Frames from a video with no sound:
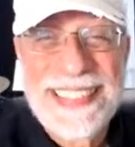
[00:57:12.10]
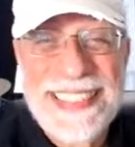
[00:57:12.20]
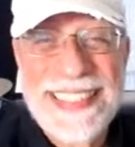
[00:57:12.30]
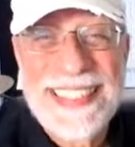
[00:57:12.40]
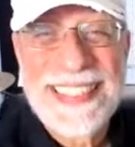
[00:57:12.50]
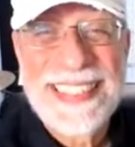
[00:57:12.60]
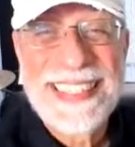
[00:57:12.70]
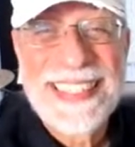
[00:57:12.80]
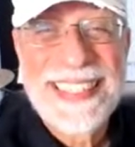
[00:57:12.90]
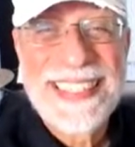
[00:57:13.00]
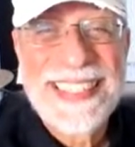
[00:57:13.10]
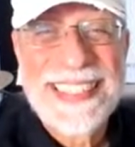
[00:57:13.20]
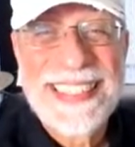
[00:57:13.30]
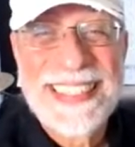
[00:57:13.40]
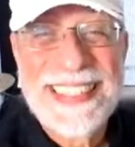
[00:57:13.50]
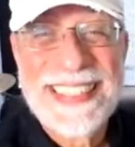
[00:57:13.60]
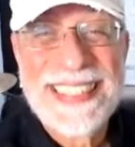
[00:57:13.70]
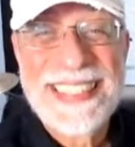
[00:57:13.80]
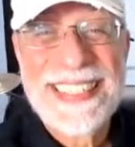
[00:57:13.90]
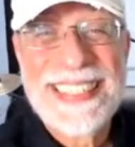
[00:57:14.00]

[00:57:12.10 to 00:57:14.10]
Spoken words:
No words are spoken by the person on screen.